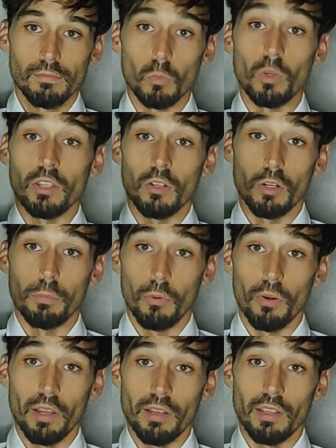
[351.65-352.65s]
with your
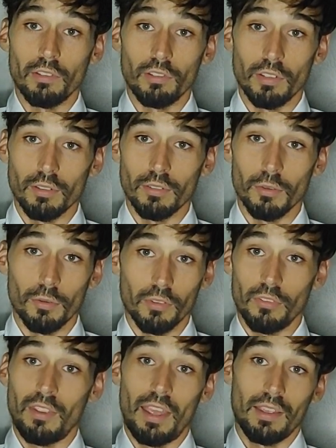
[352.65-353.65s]
porn addiction or
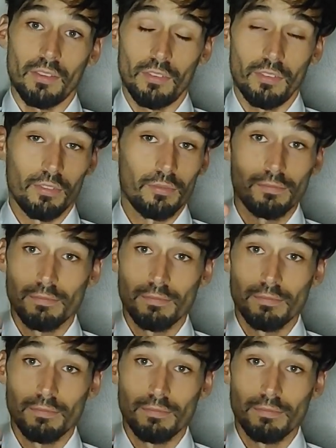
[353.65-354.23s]
sex,